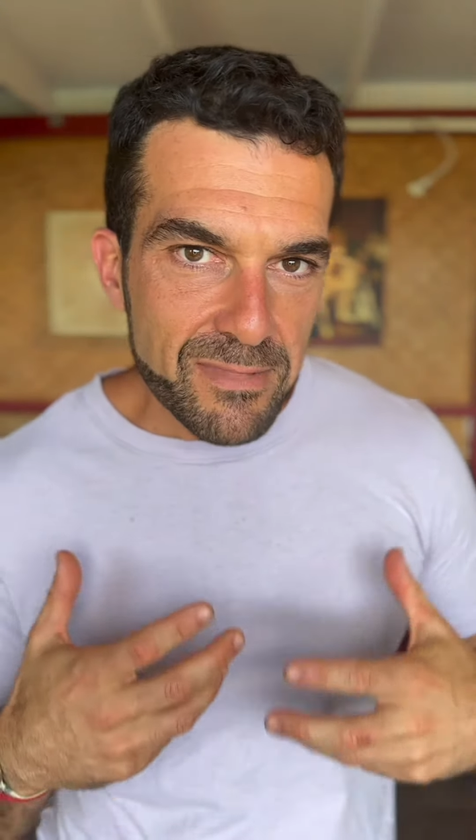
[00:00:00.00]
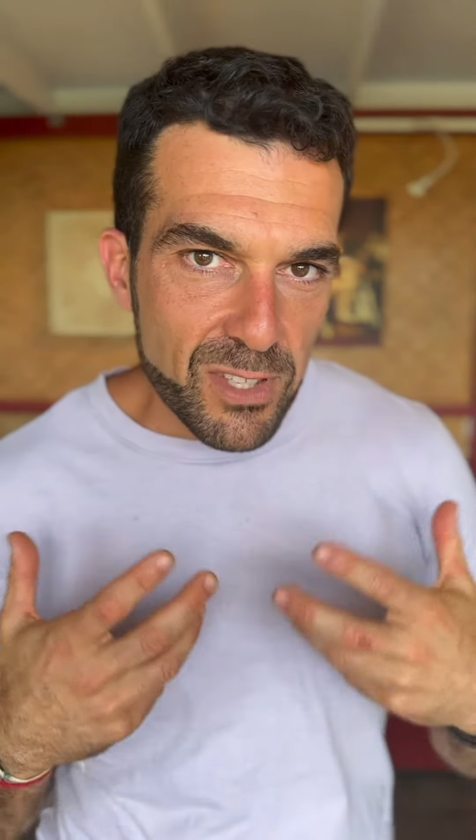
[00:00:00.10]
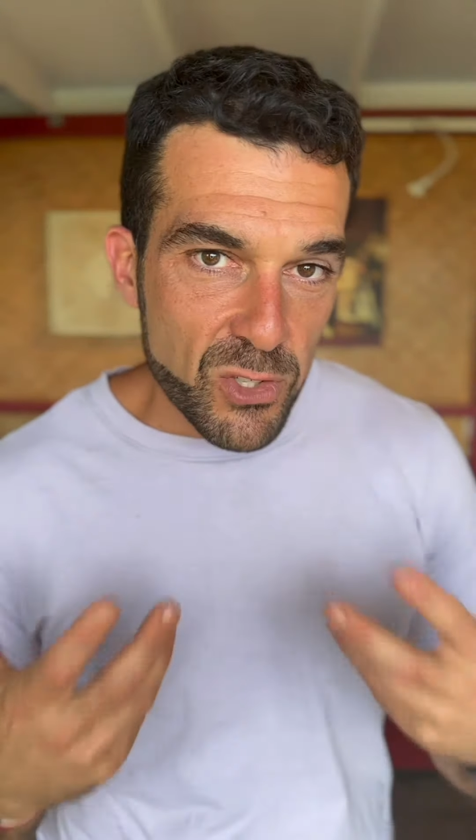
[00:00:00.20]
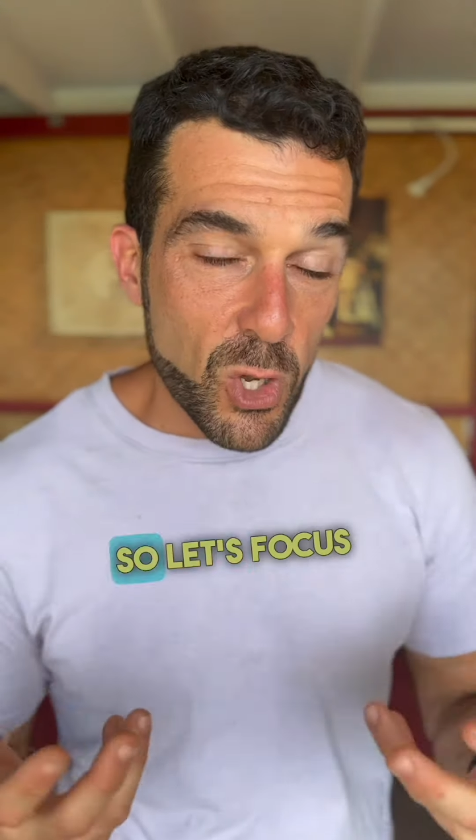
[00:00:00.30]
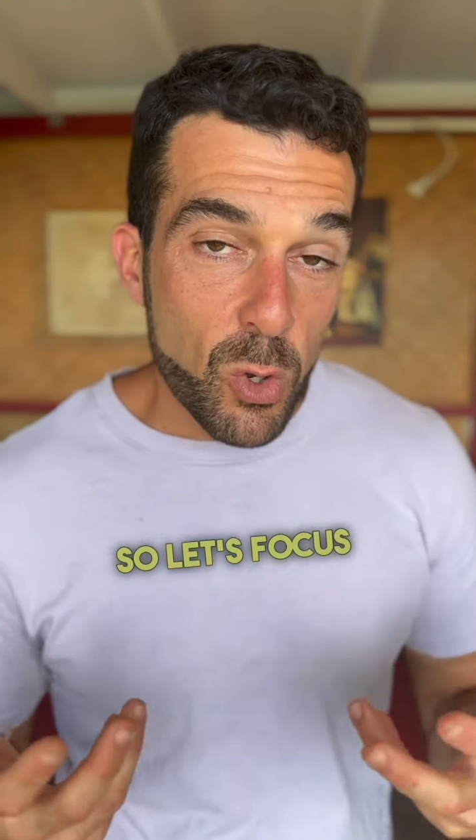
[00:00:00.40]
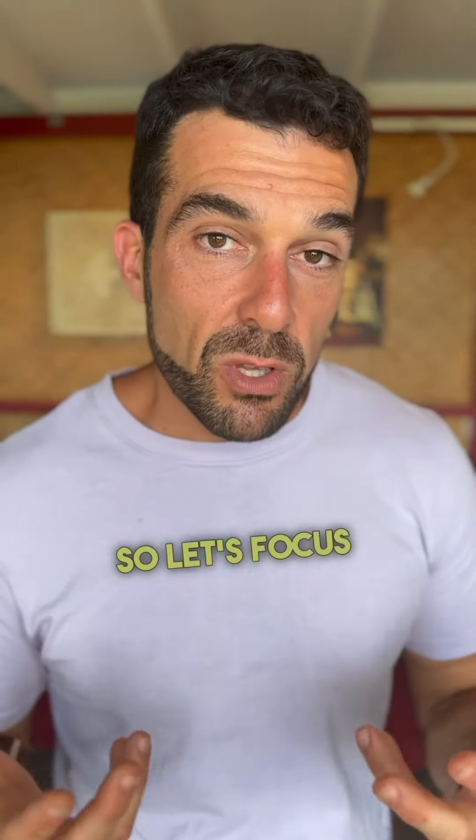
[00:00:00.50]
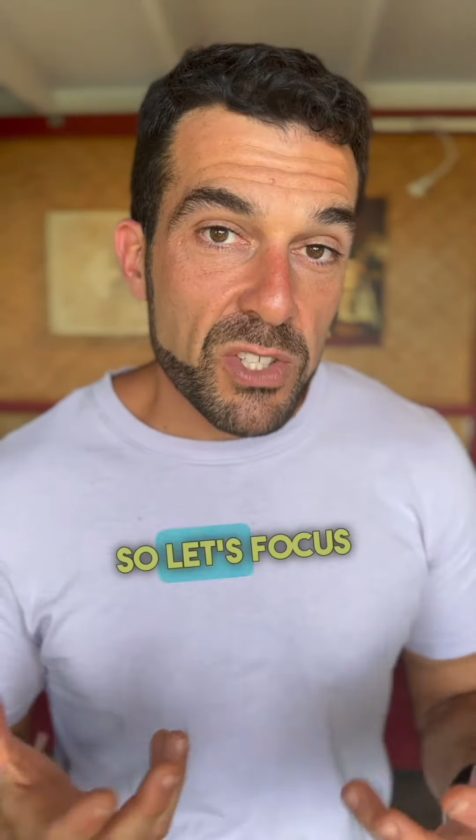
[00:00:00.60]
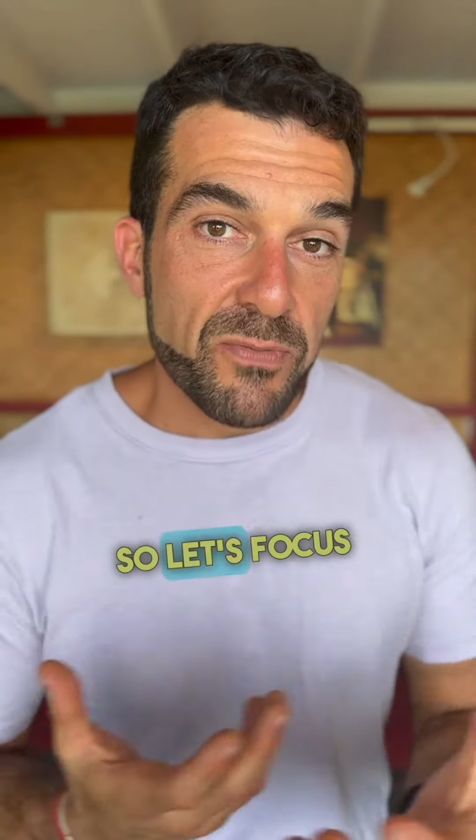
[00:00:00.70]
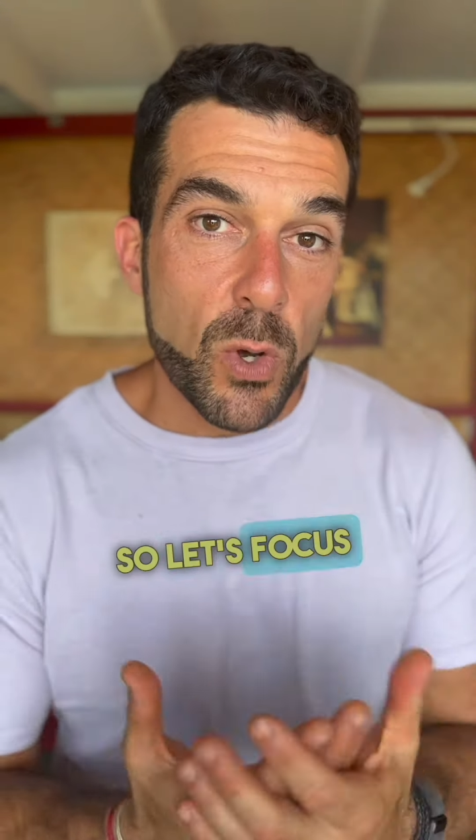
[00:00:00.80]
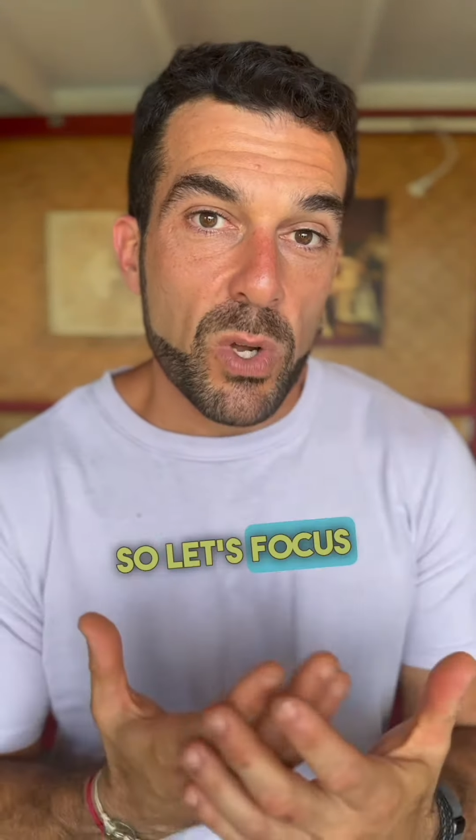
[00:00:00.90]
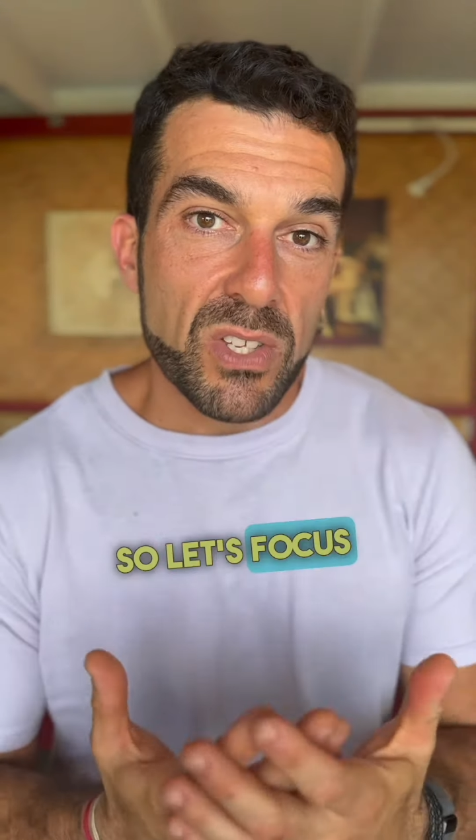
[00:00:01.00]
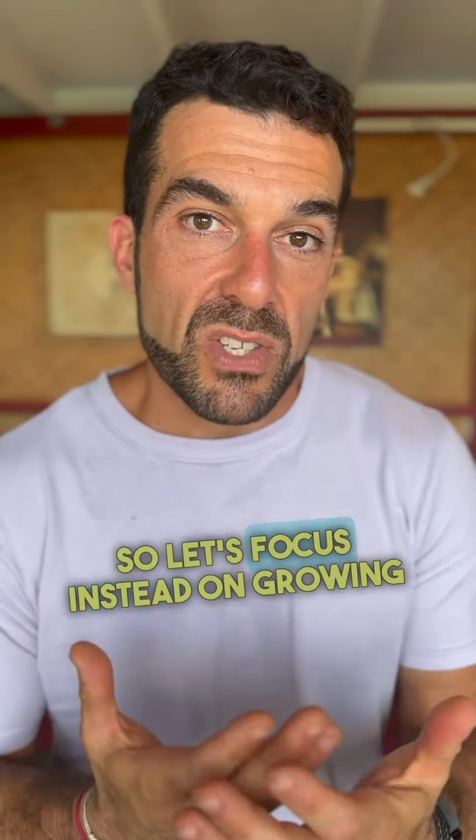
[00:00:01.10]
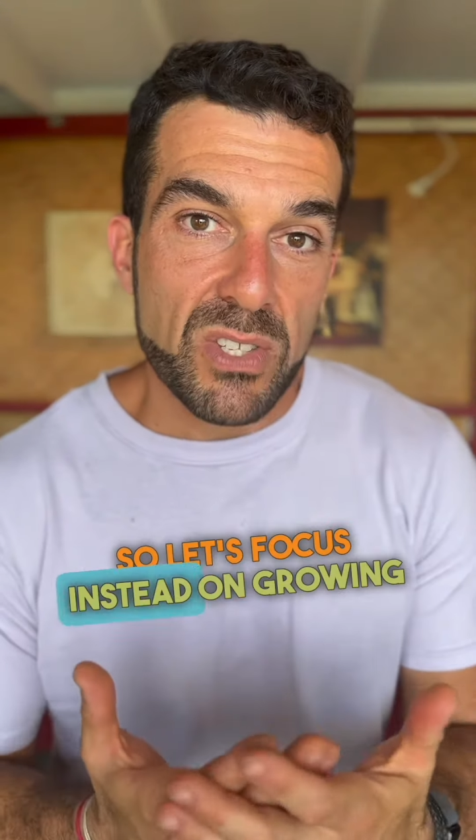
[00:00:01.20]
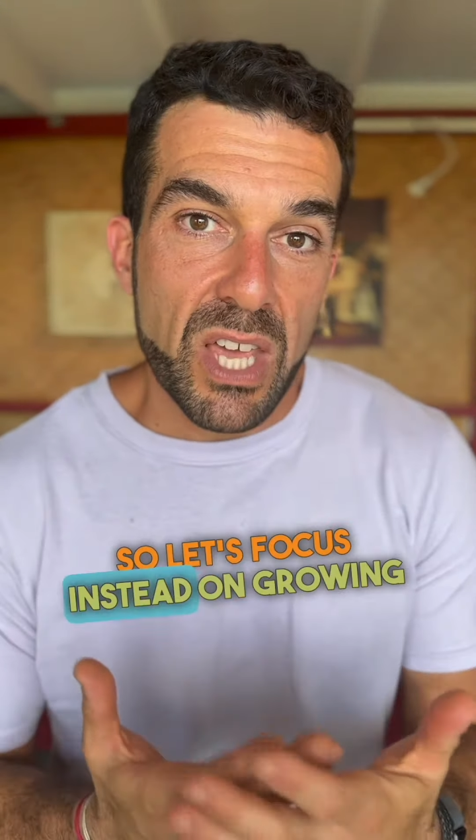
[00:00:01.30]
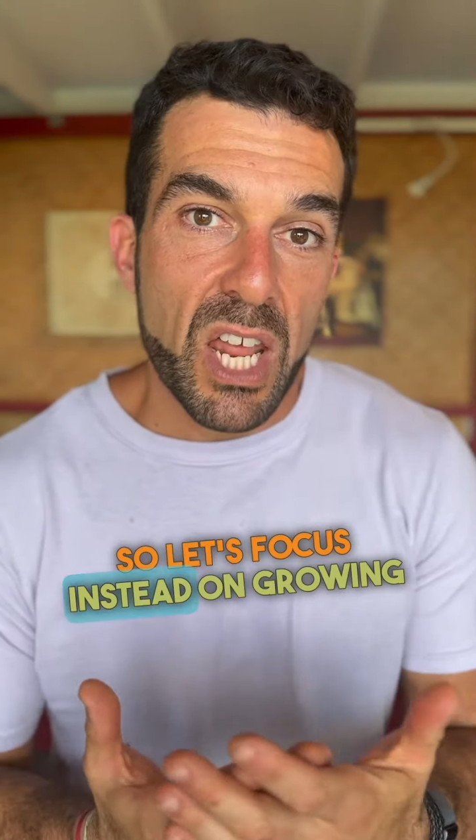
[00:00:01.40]
So let's focus
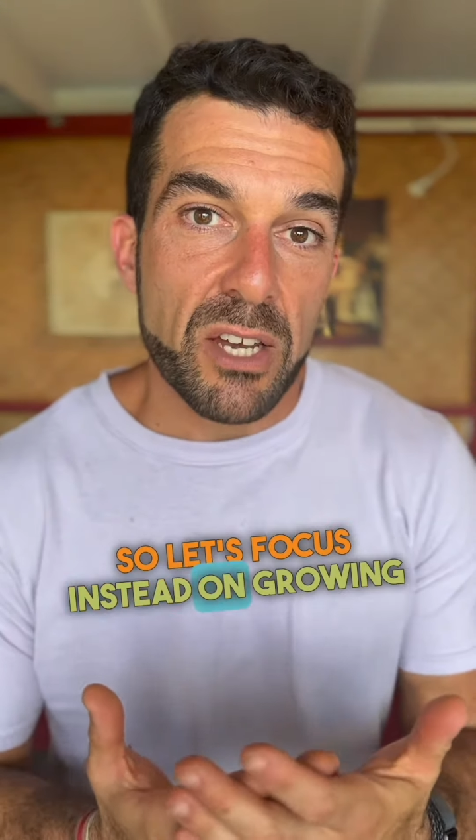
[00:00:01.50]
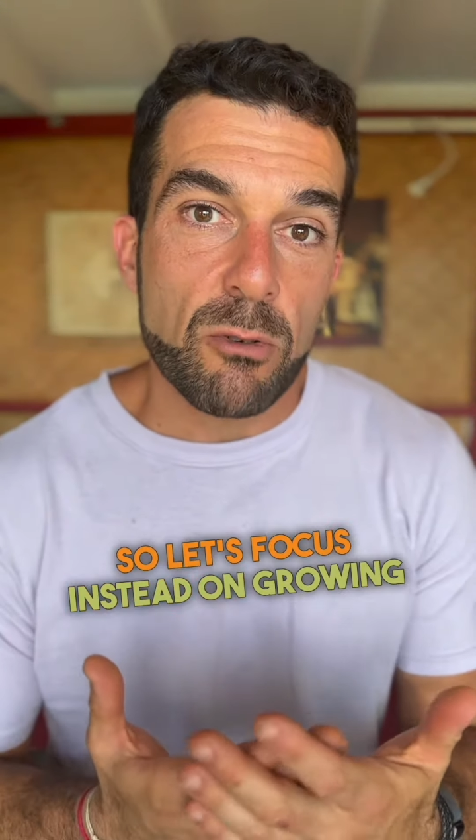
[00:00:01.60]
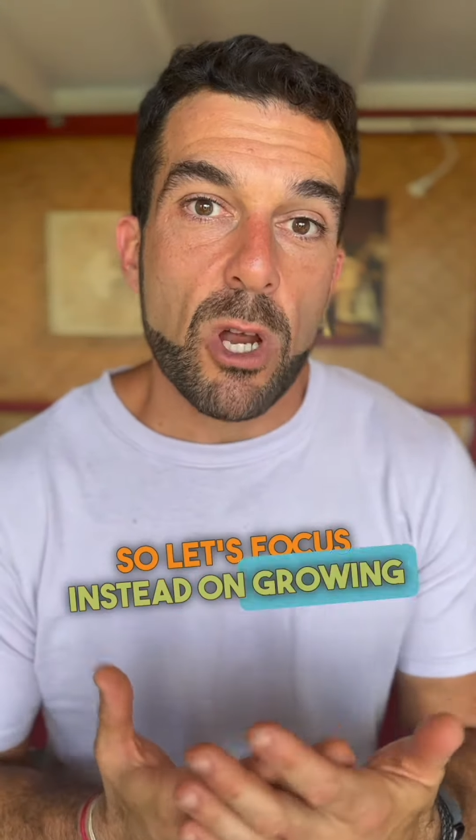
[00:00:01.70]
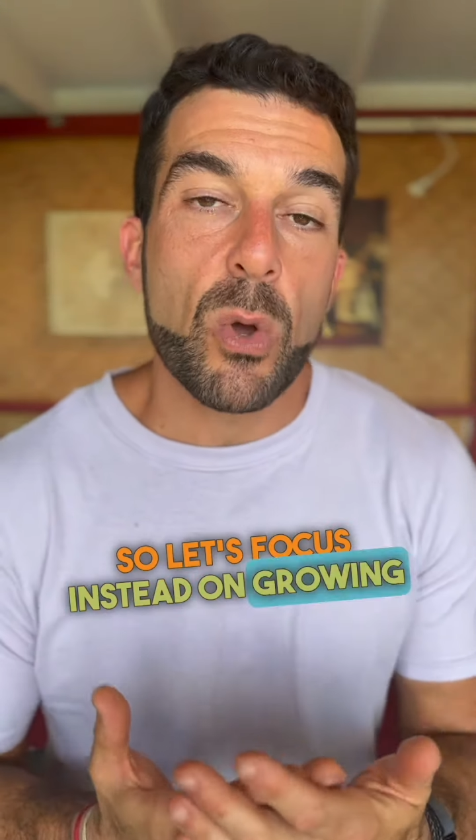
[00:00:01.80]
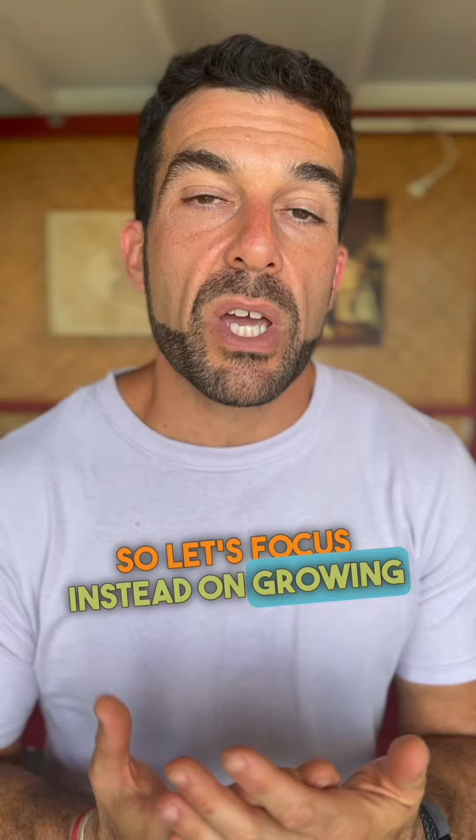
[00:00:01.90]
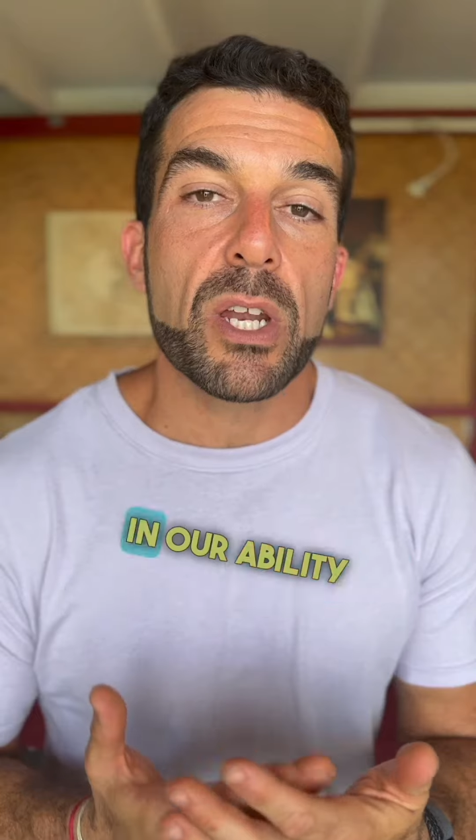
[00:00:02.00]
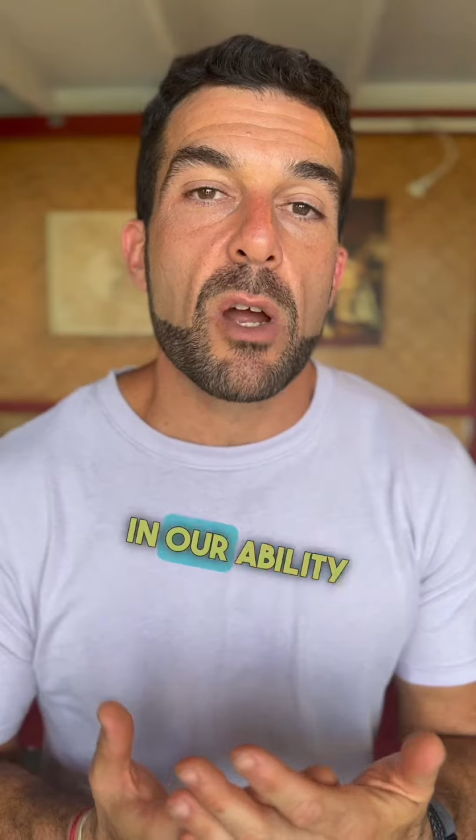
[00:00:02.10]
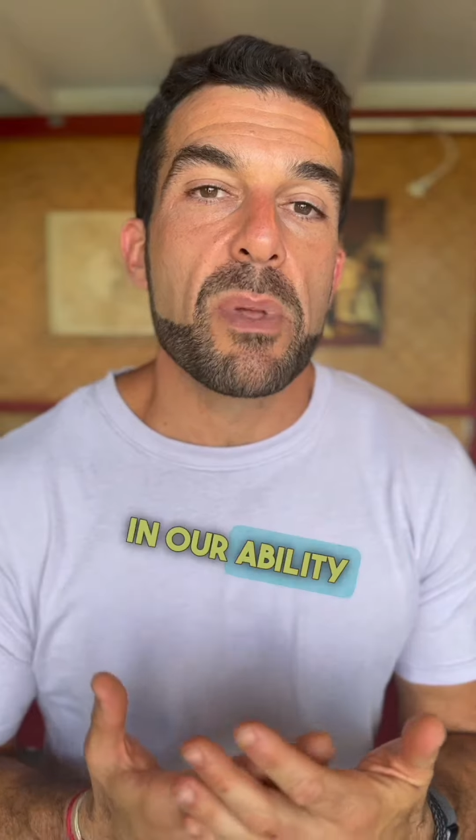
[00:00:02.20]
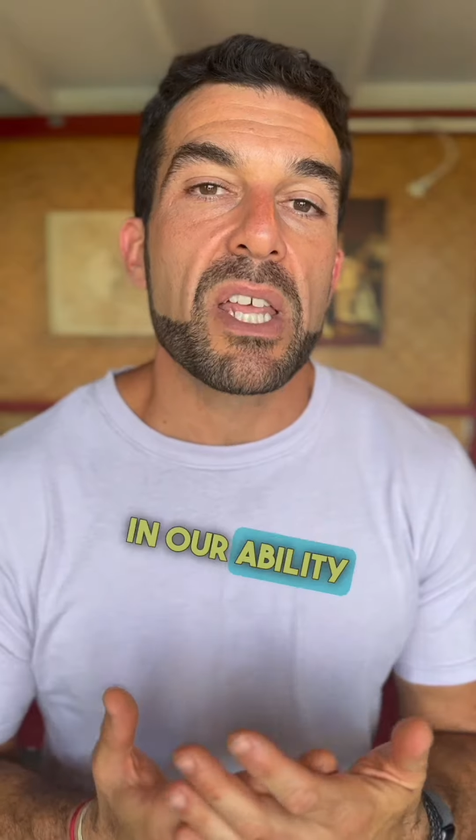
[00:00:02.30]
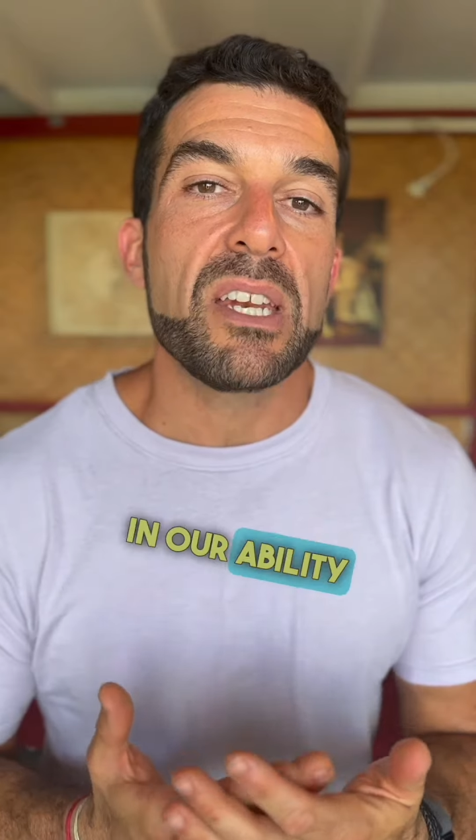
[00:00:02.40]
instead on growing in our ability